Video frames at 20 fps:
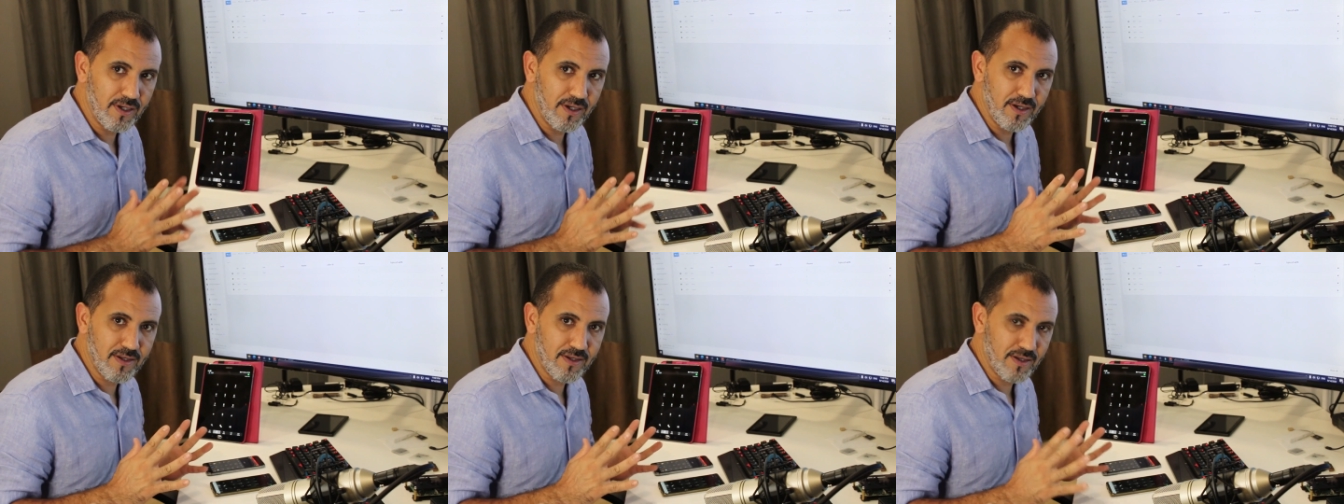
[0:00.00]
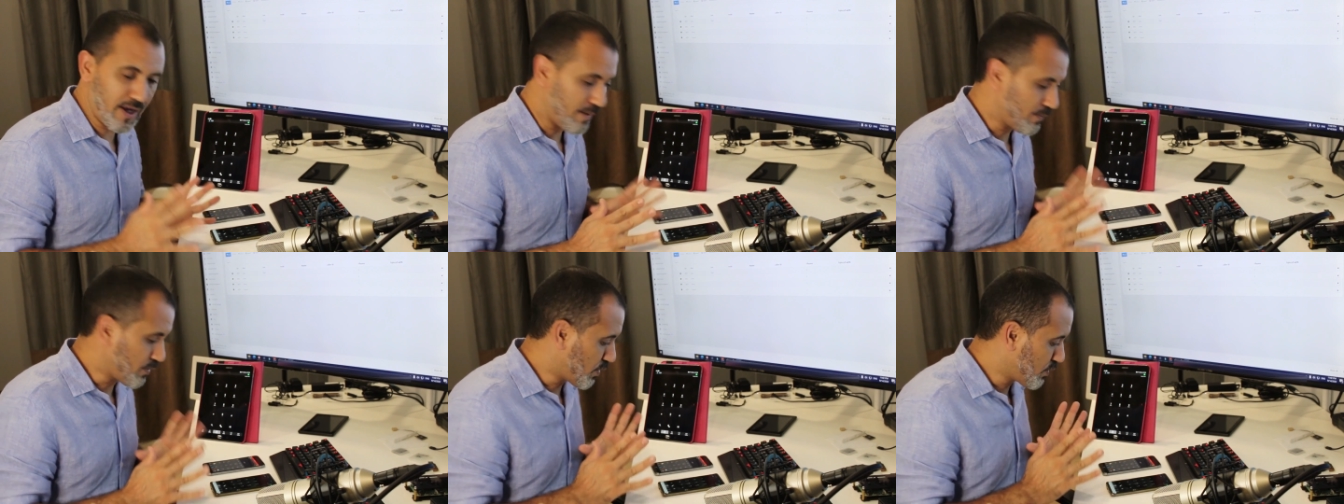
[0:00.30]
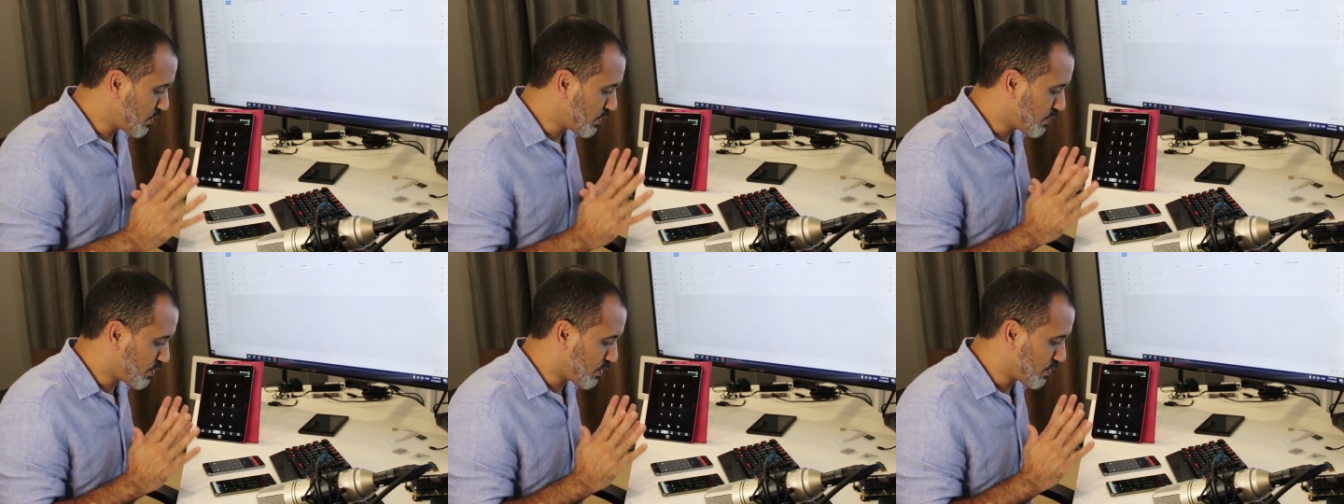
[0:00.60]
is I'm
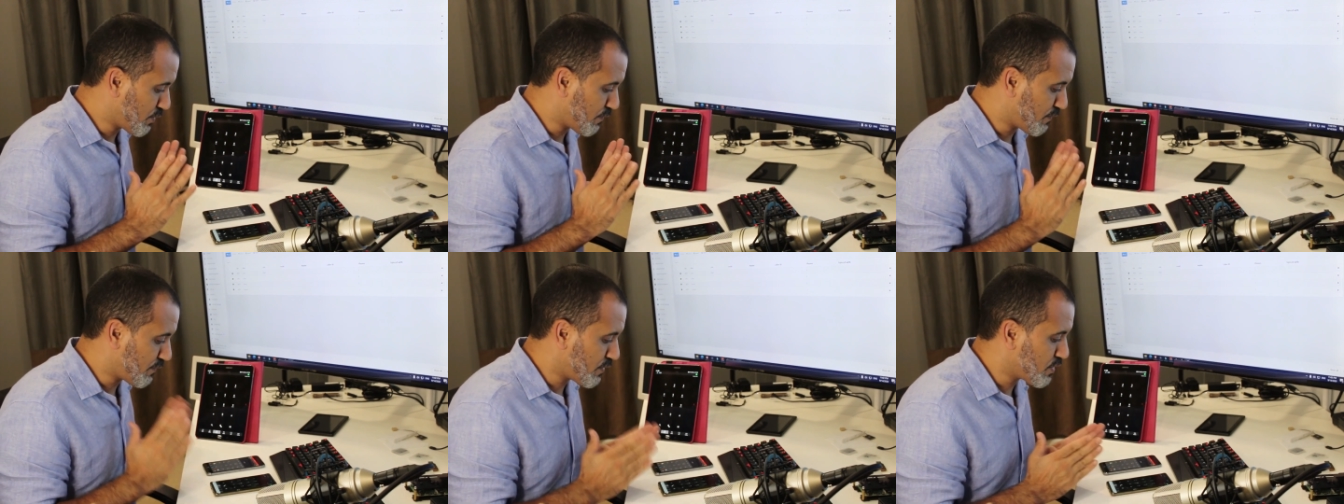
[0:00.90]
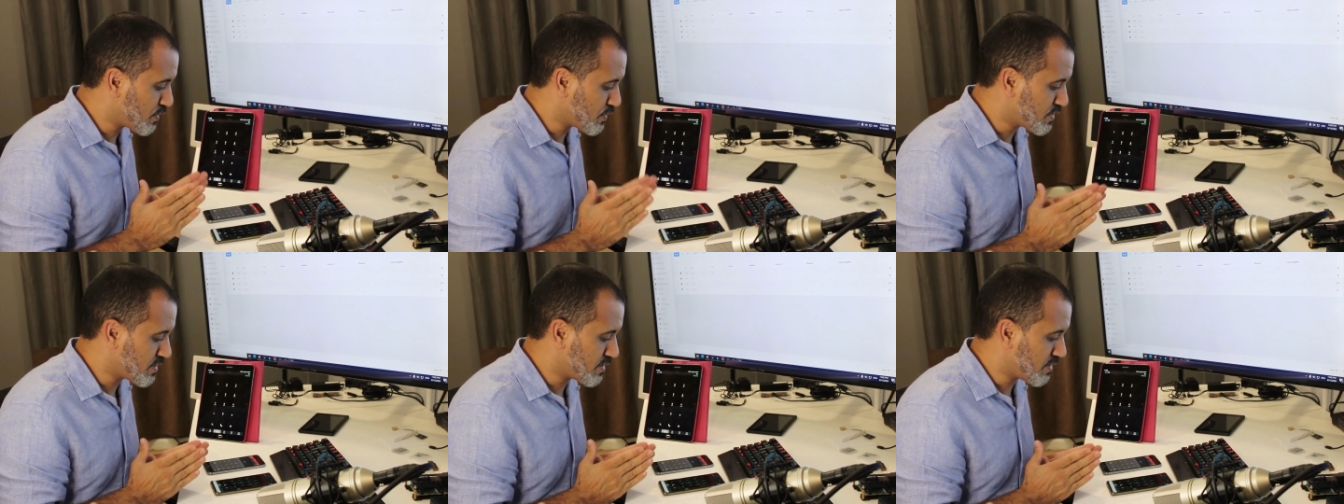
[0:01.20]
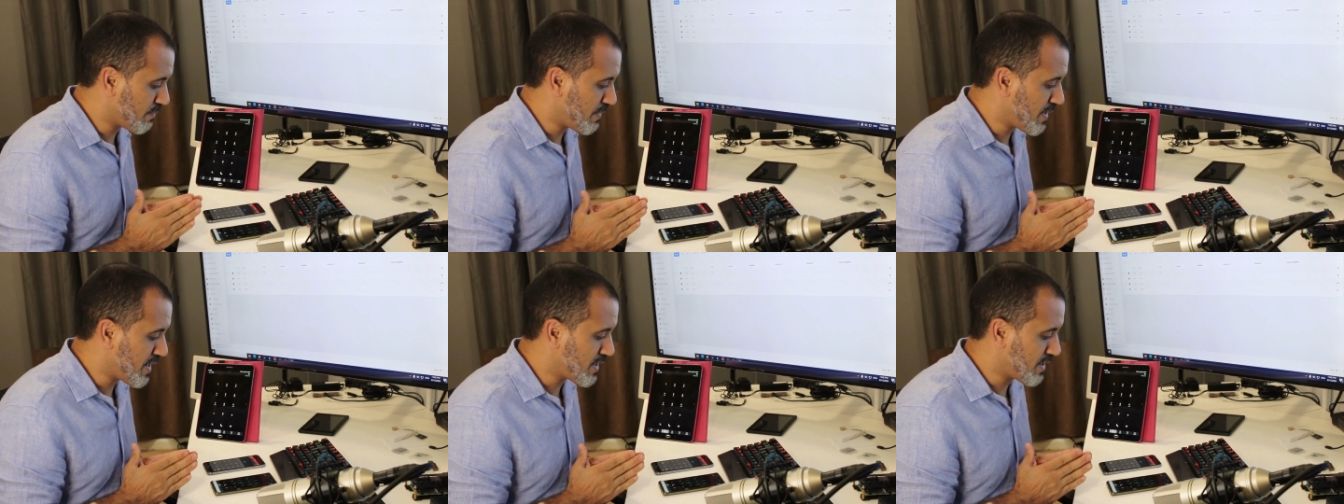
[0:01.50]
going to
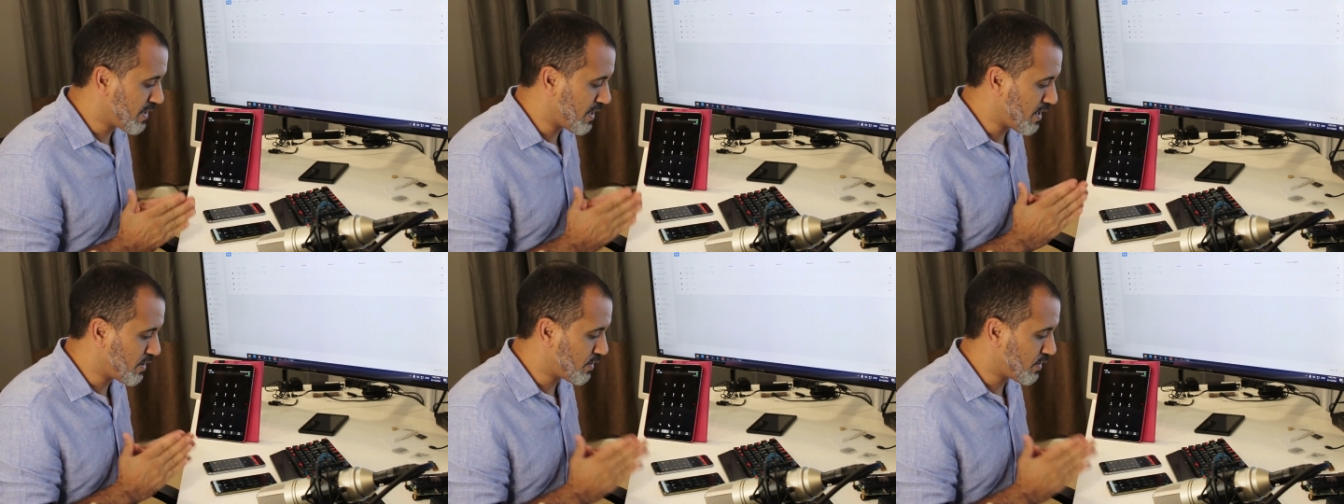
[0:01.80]
first make